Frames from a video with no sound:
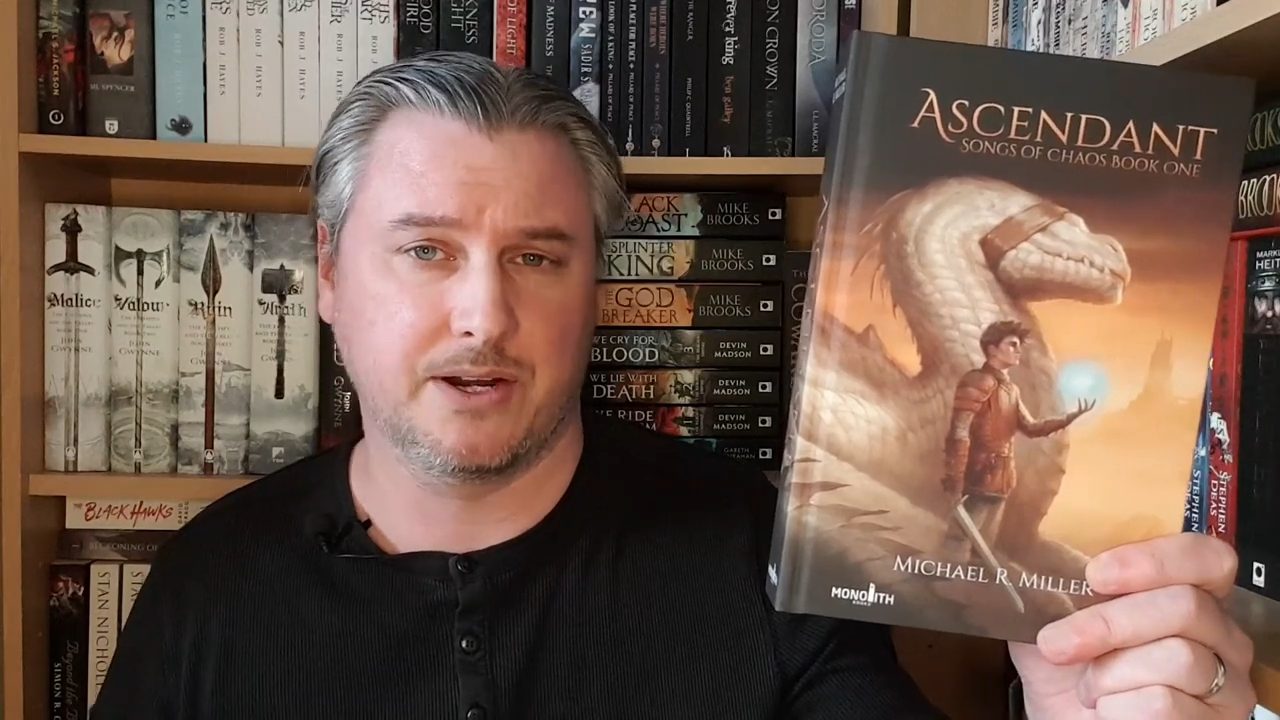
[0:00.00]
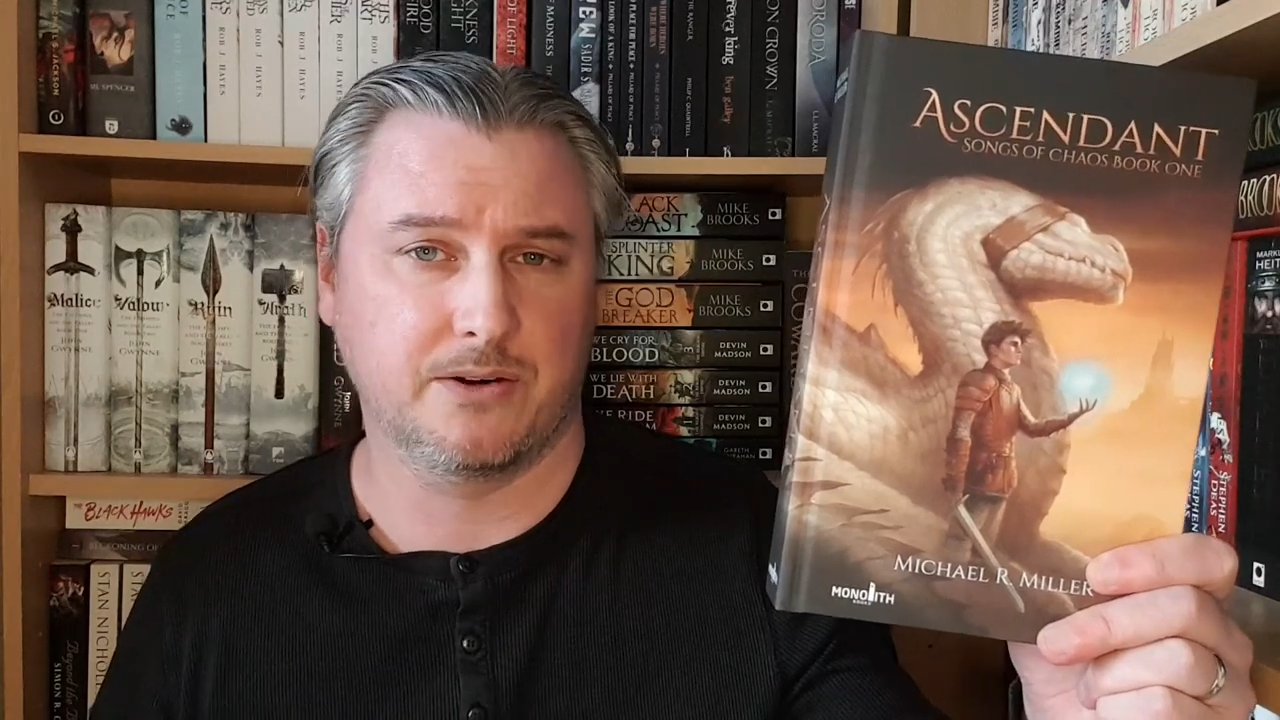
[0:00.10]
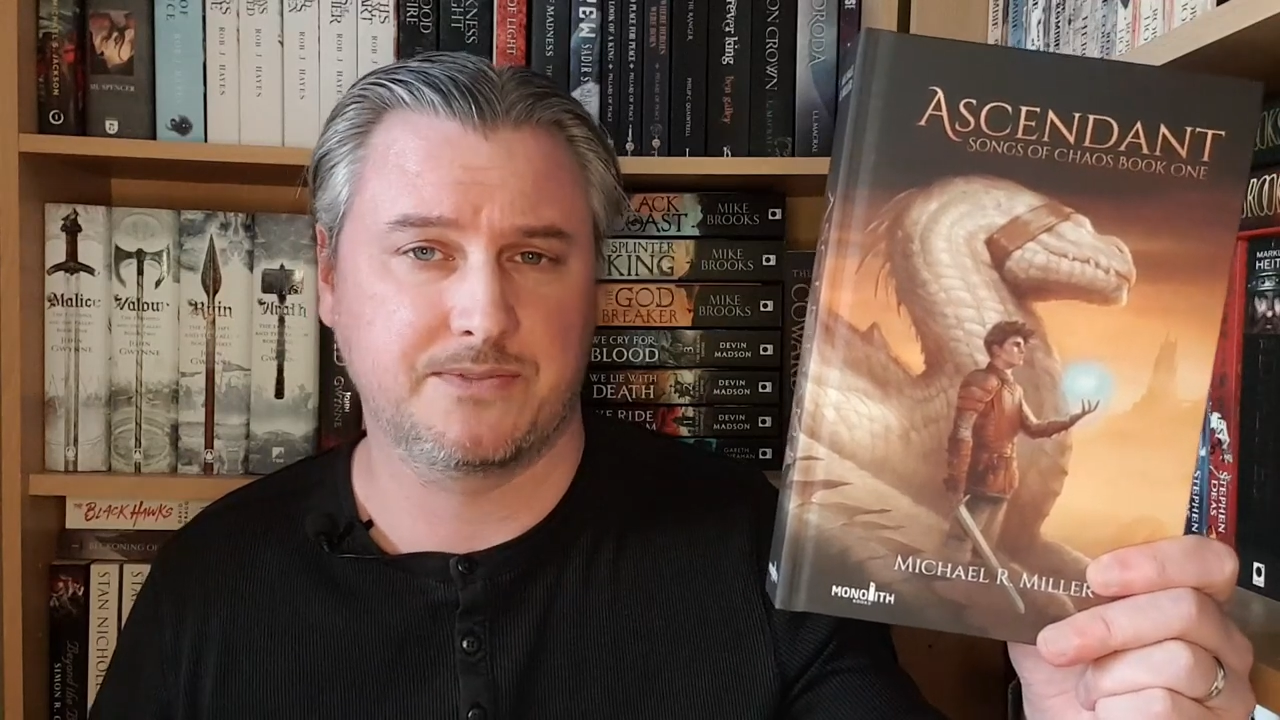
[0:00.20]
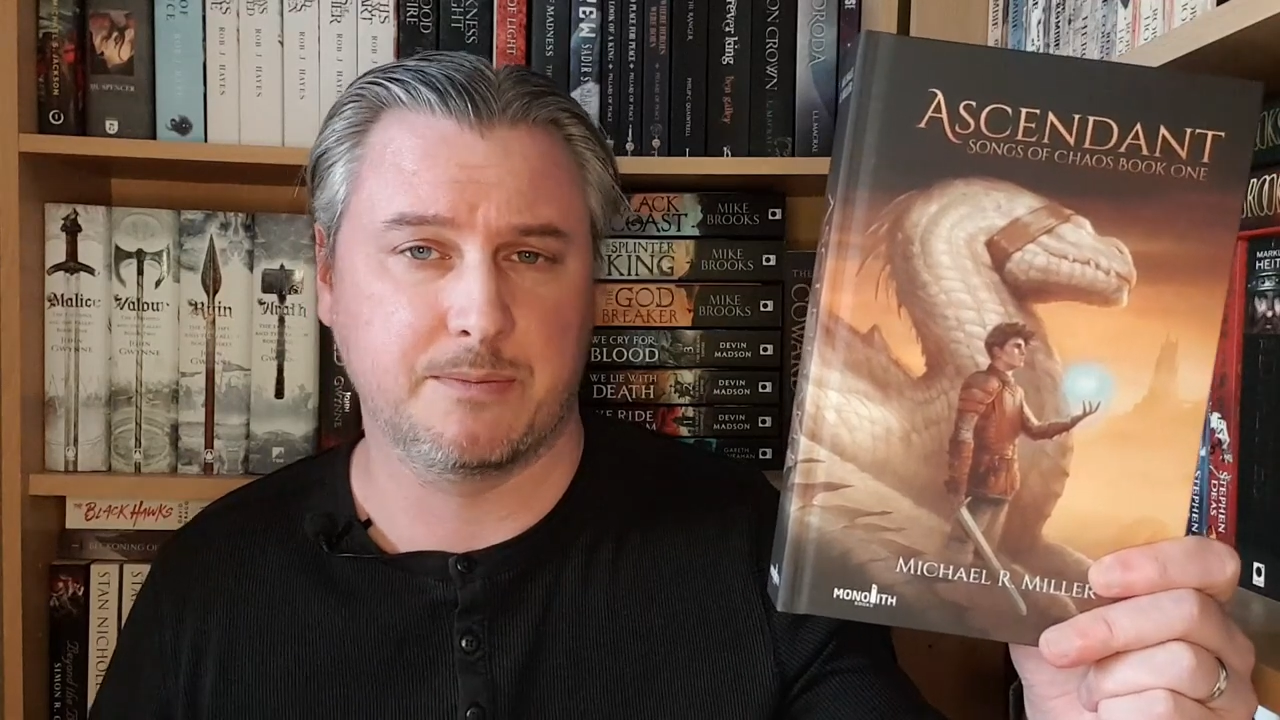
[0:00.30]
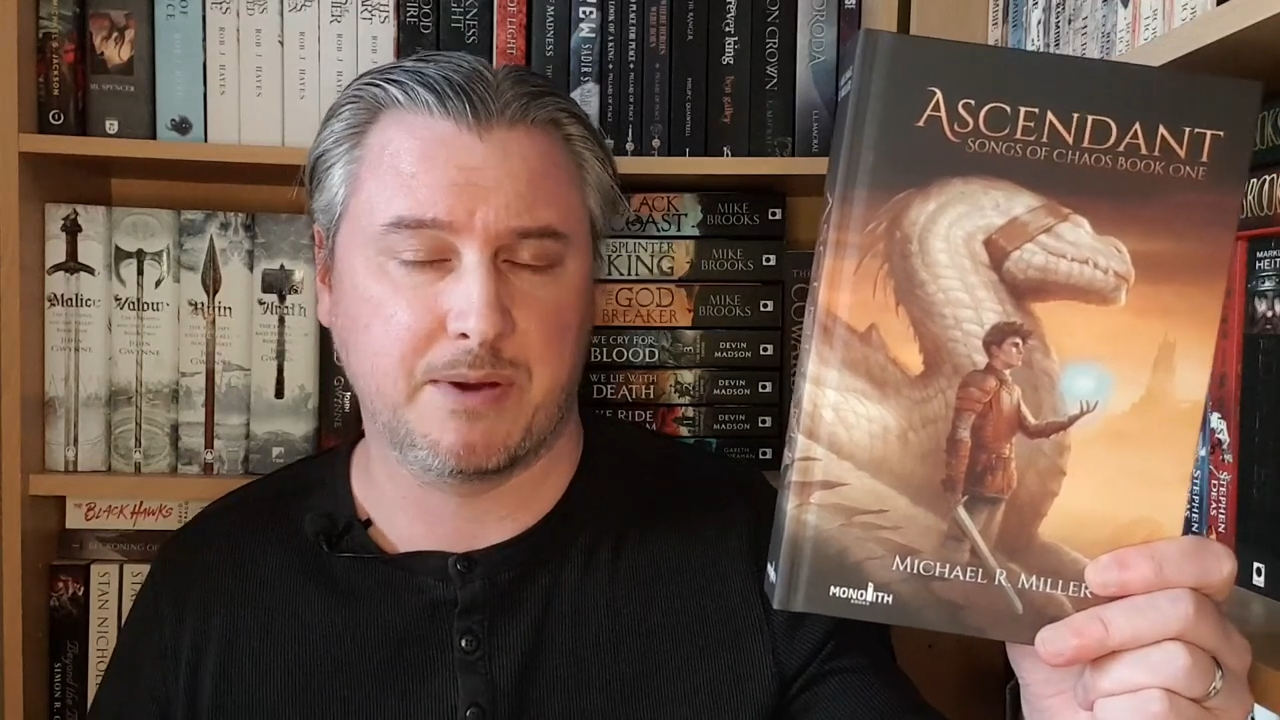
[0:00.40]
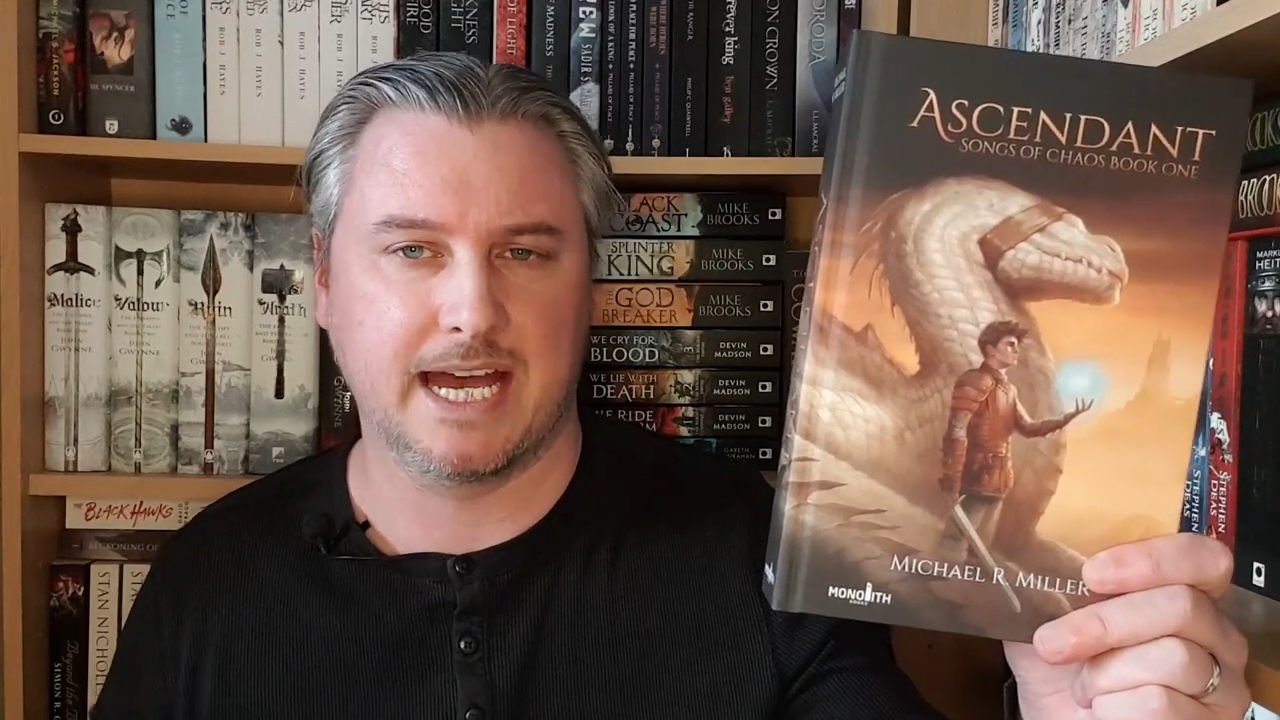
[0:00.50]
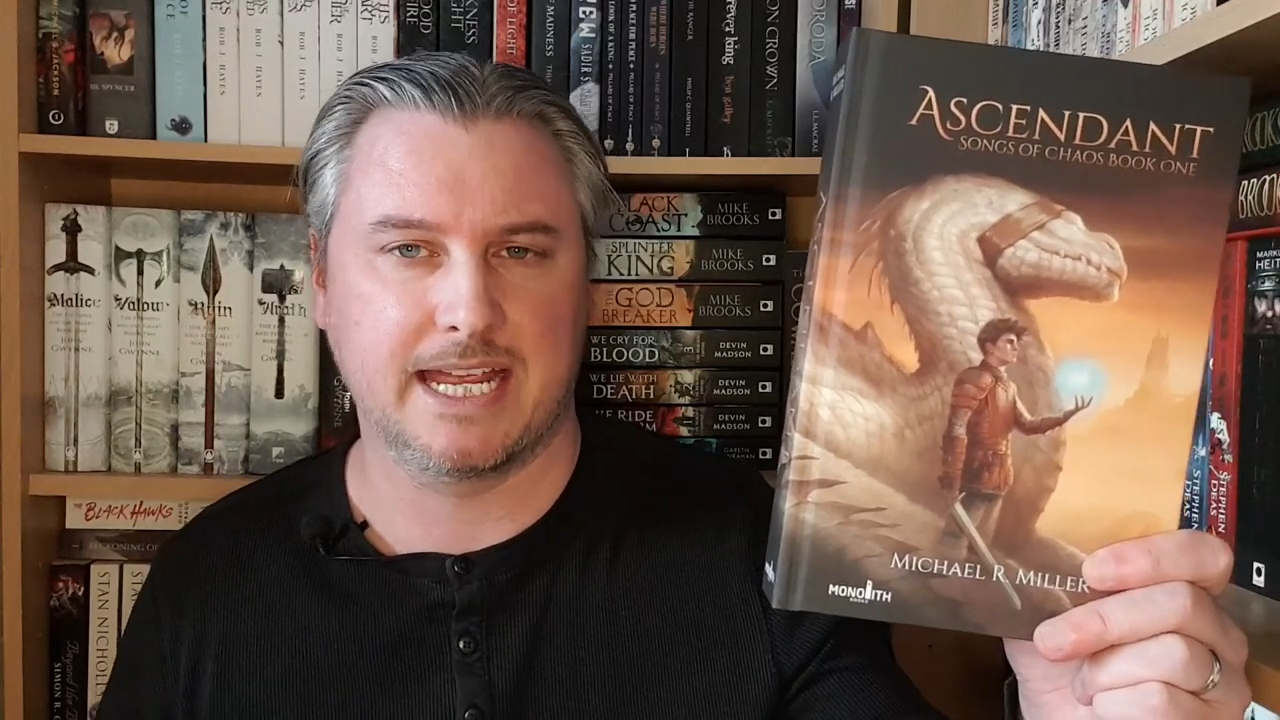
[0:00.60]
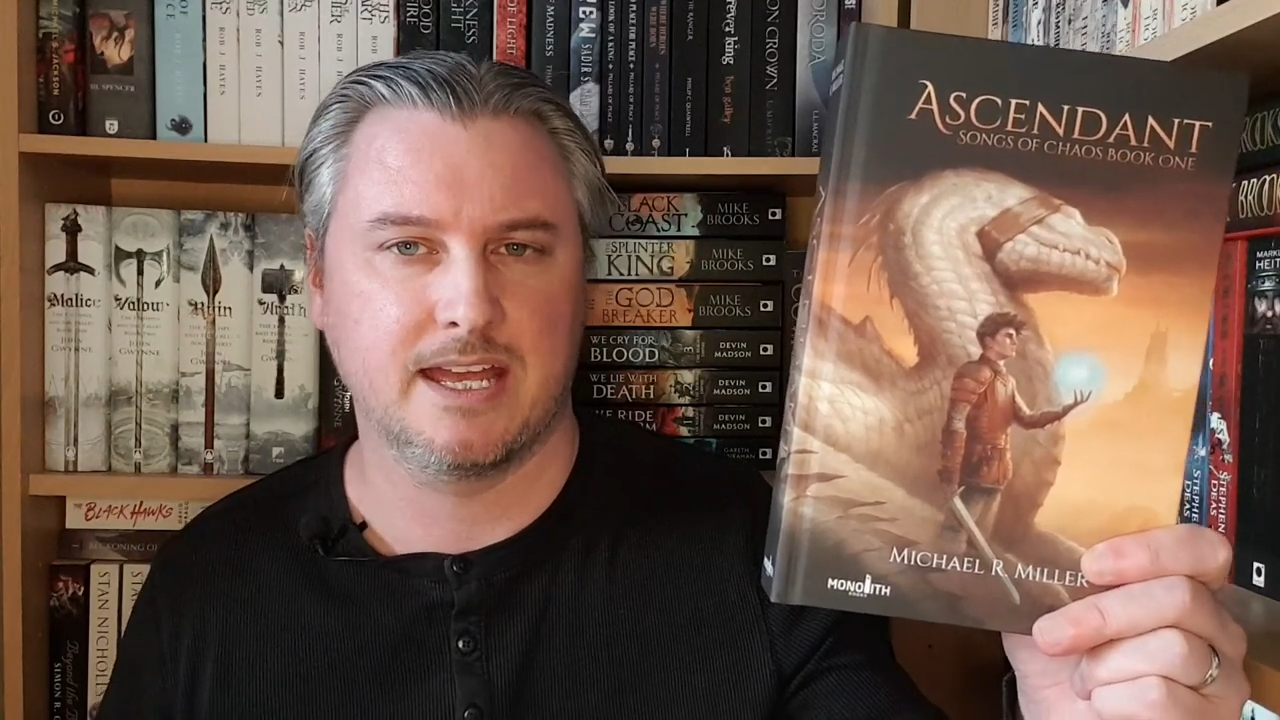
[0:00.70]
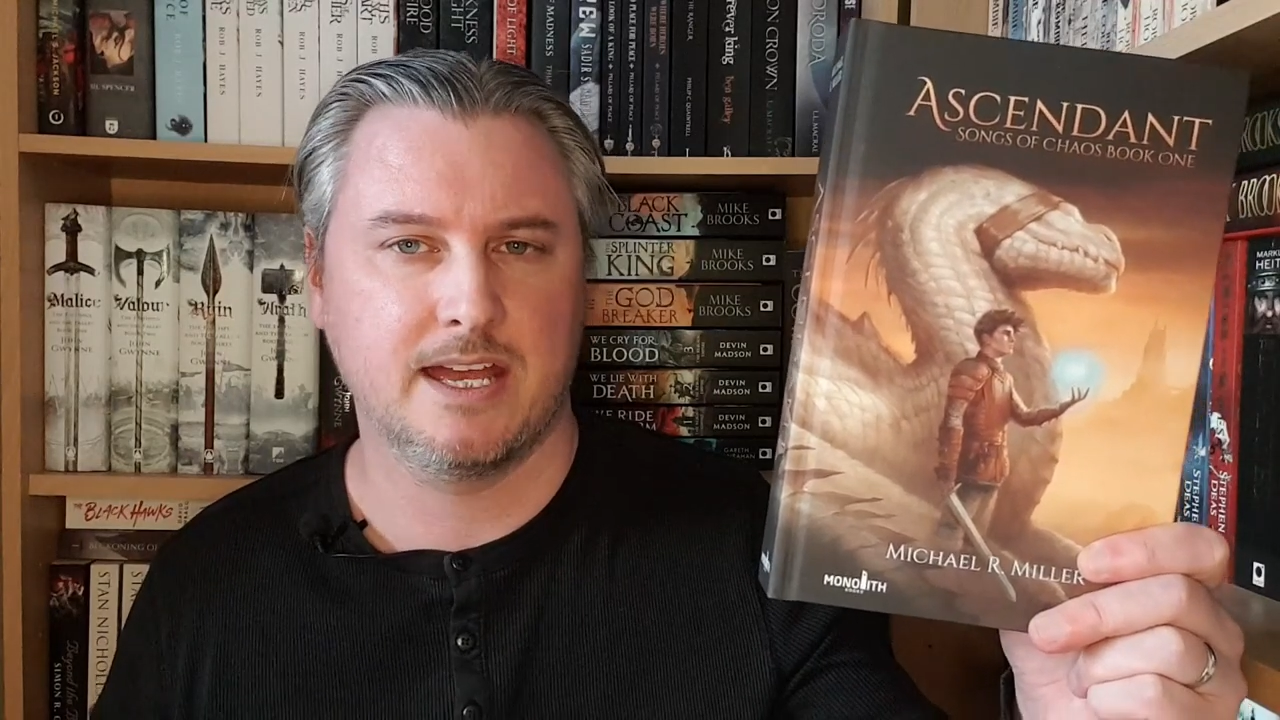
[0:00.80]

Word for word: off to pay